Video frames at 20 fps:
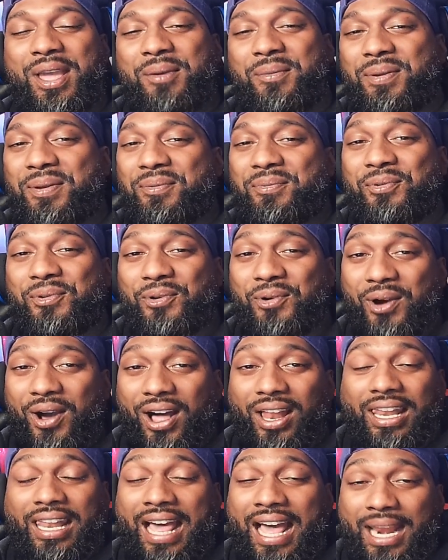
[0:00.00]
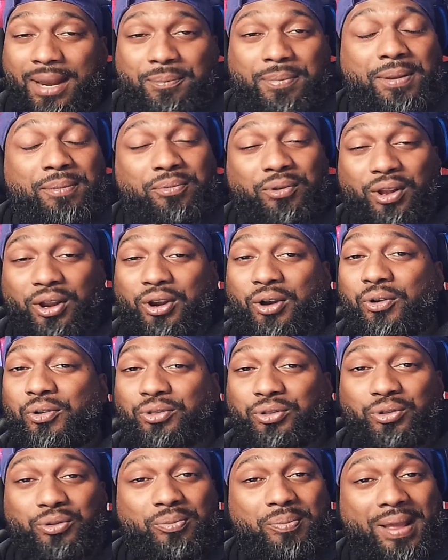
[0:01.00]
A lot of people are going
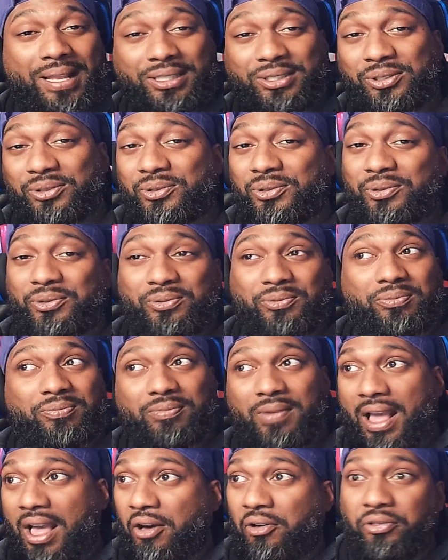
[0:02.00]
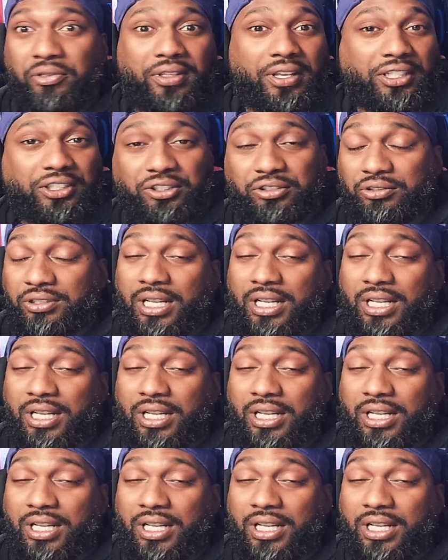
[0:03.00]
through mental health issues.